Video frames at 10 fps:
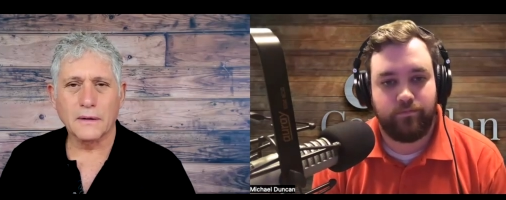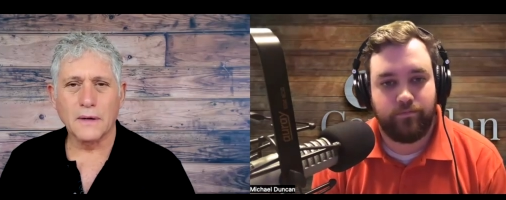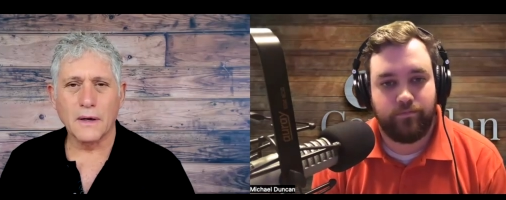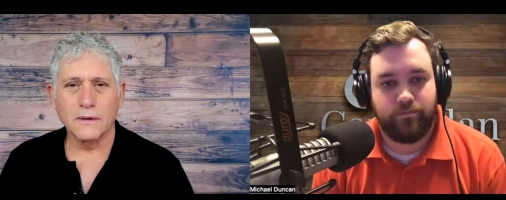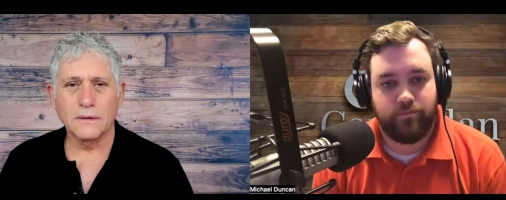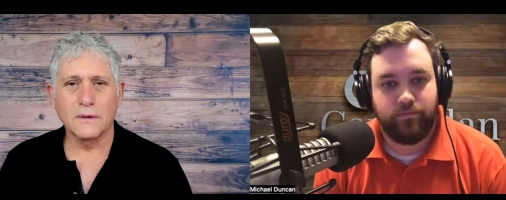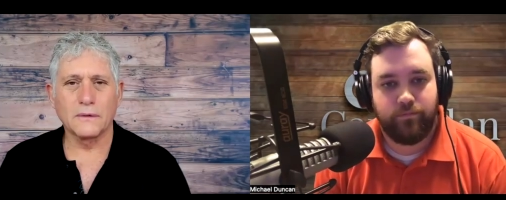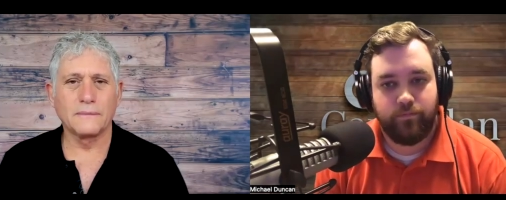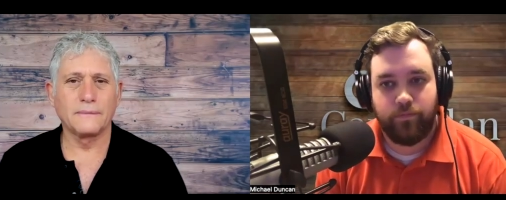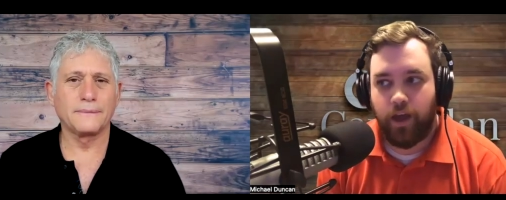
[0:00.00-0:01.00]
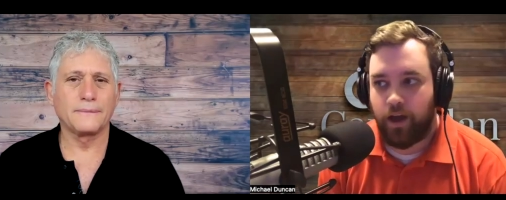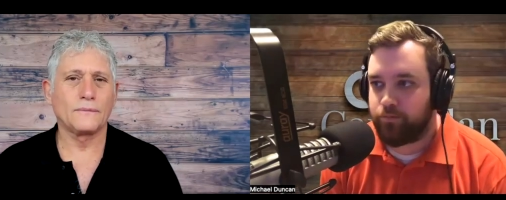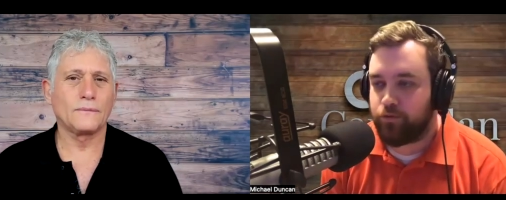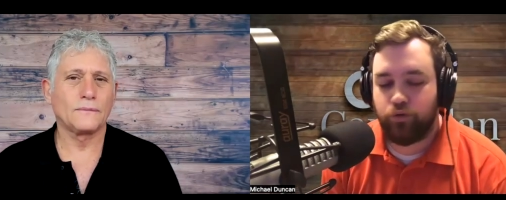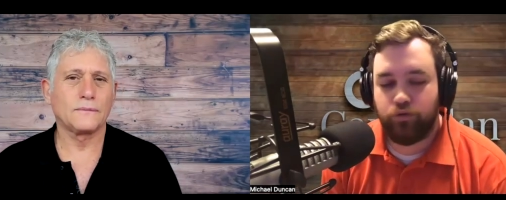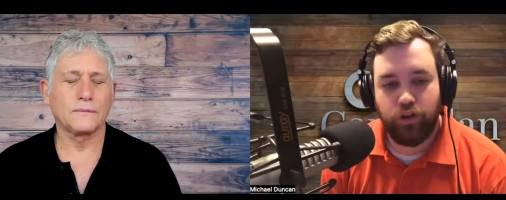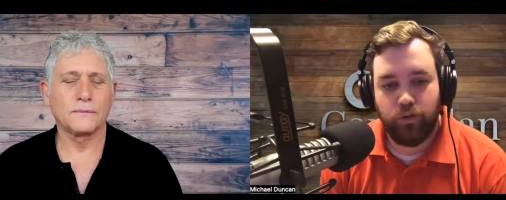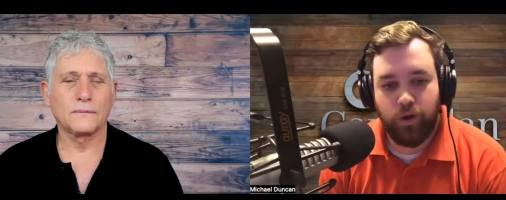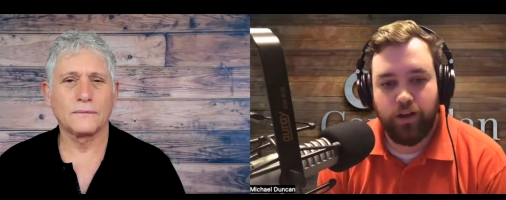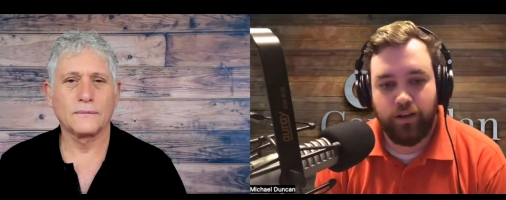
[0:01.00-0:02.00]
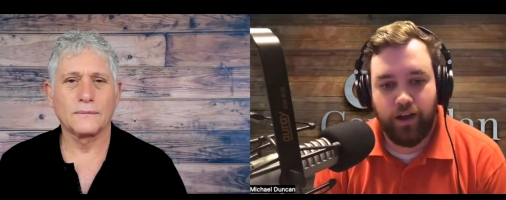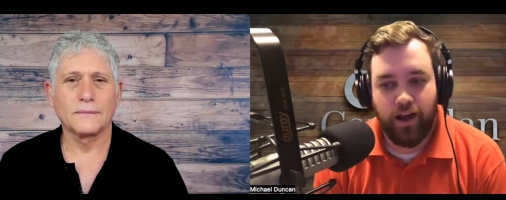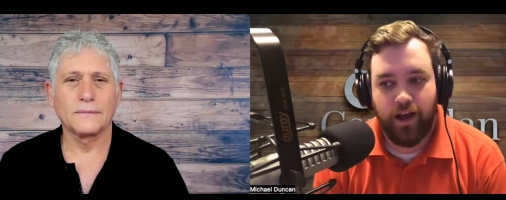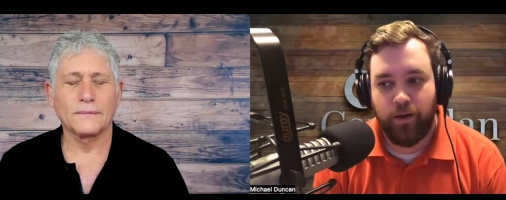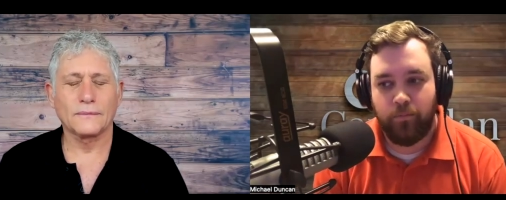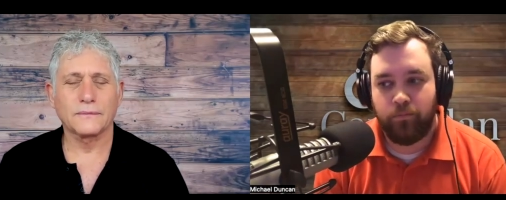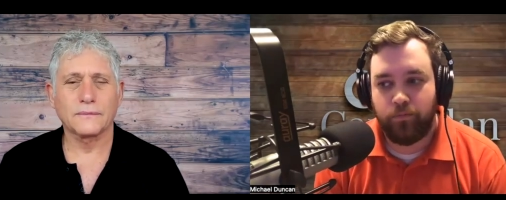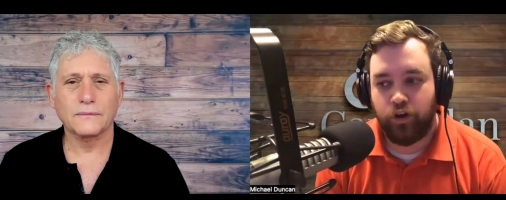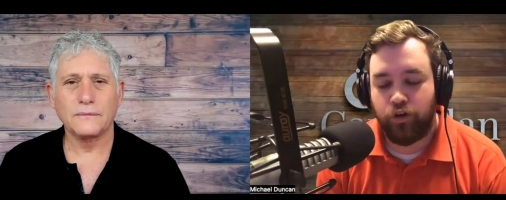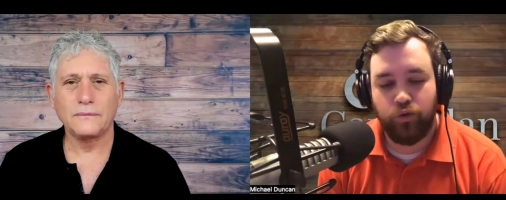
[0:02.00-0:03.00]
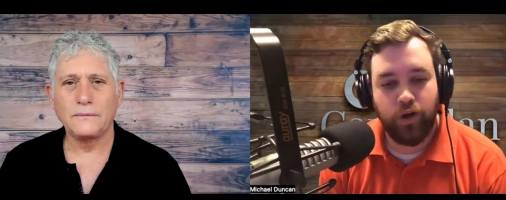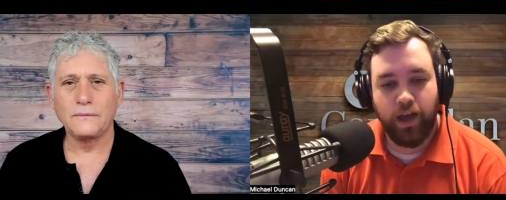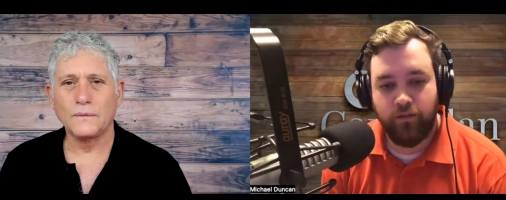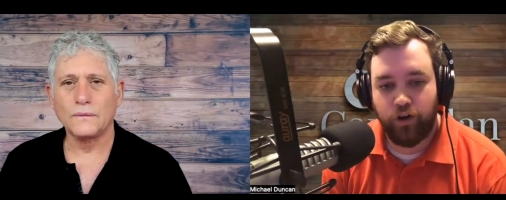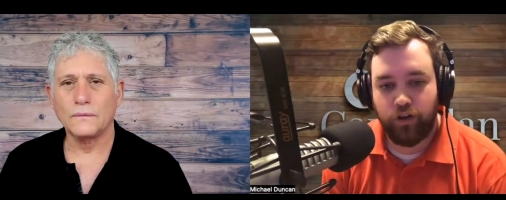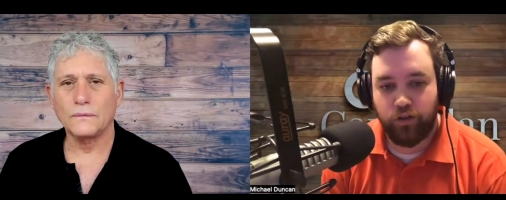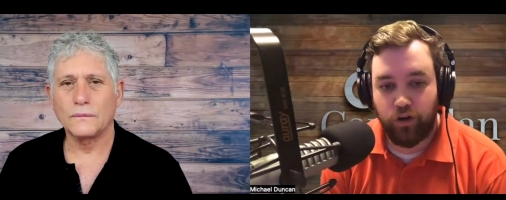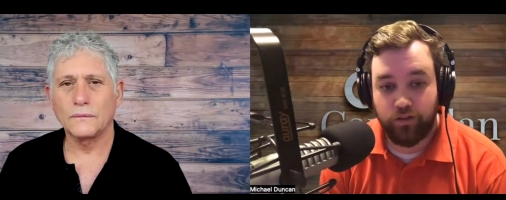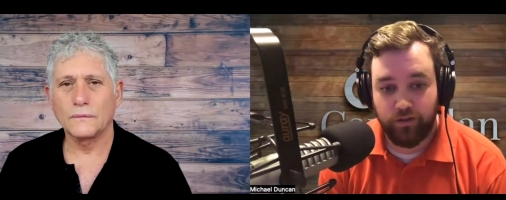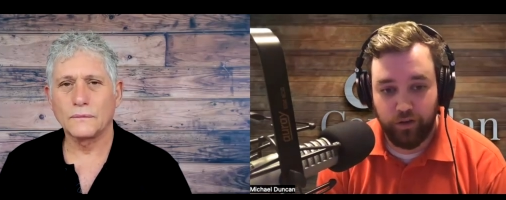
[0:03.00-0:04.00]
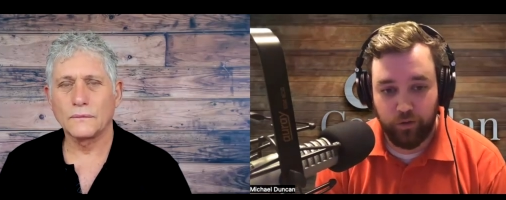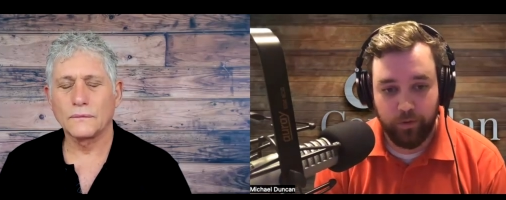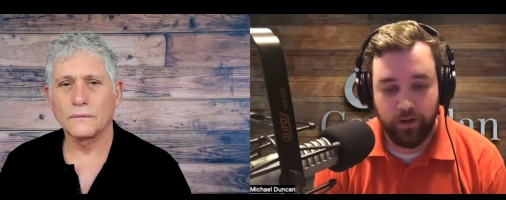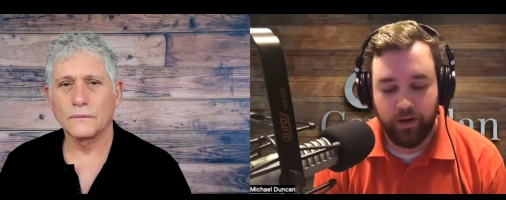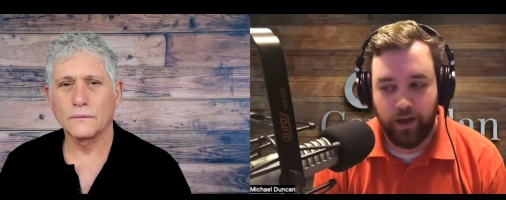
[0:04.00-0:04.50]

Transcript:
Speaker 1: How are you doing? I'm doing really well. Um, you know, you and I have already talked a little bit.